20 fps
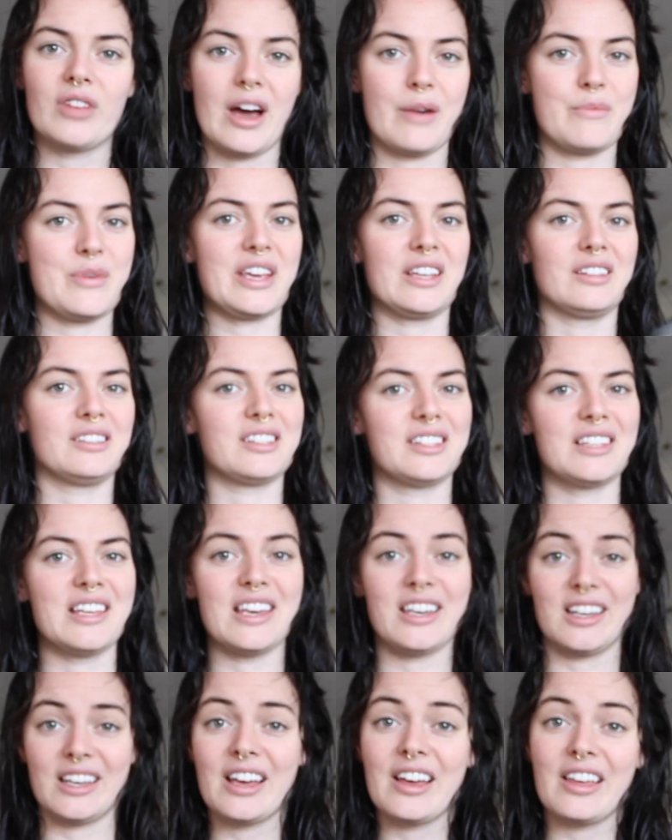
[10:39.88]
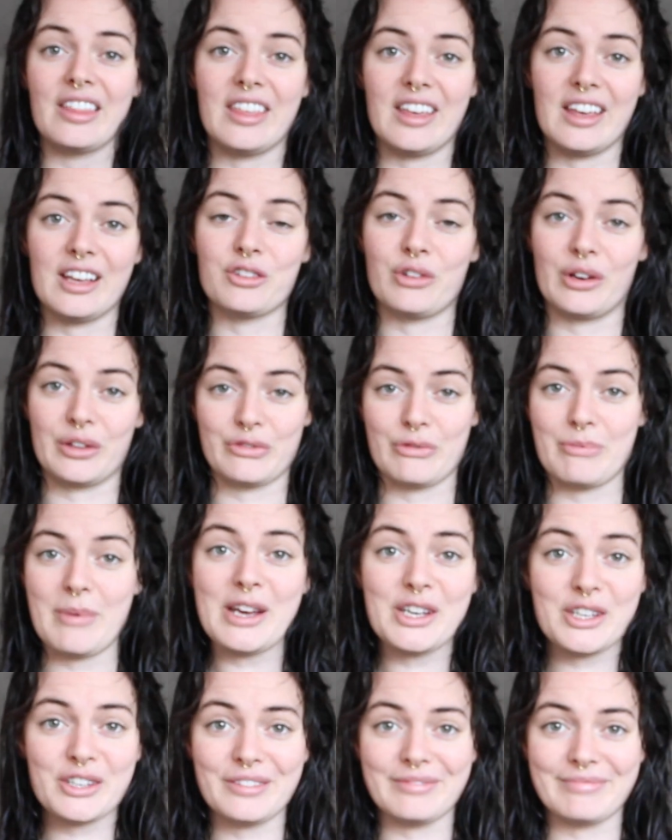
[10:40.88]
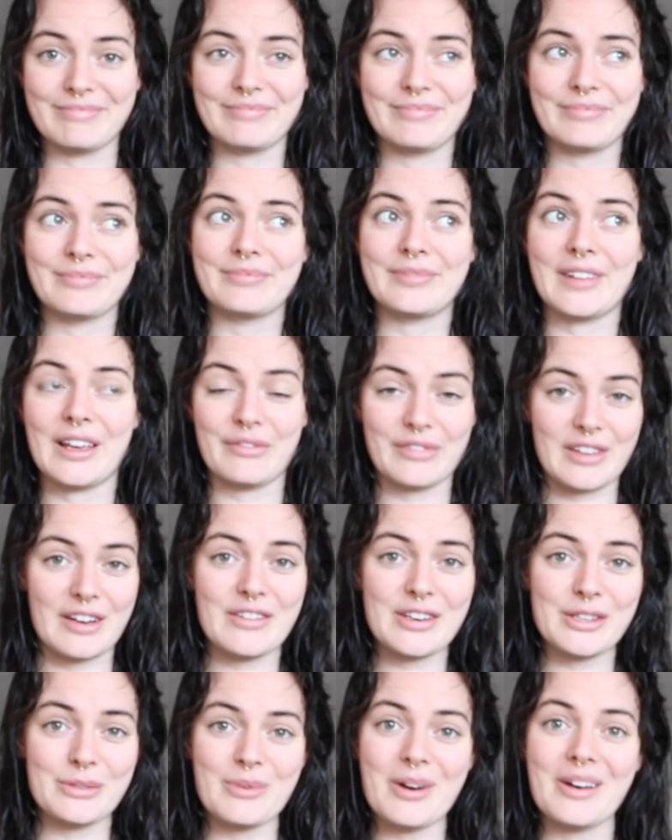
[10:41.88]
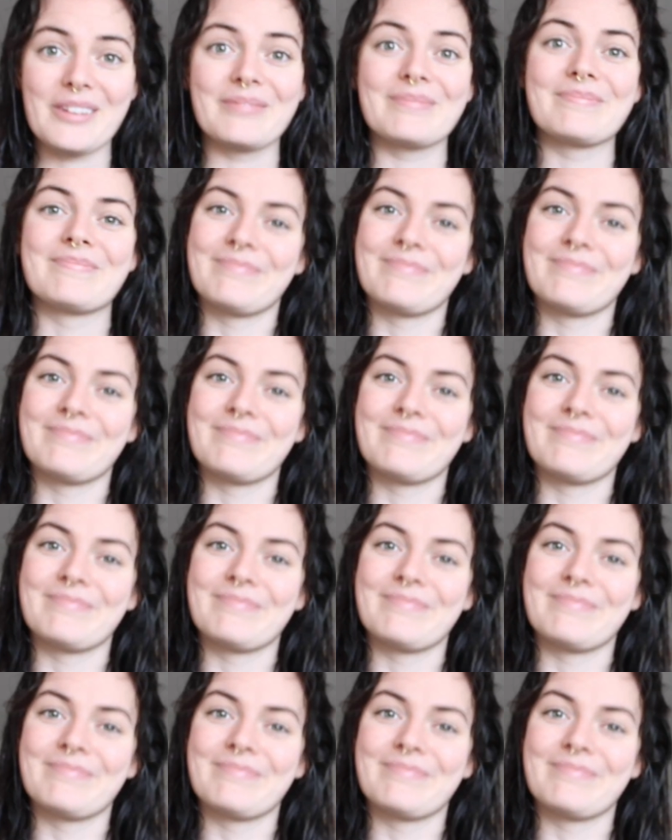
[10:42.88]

and we can see the transformation, if there is one.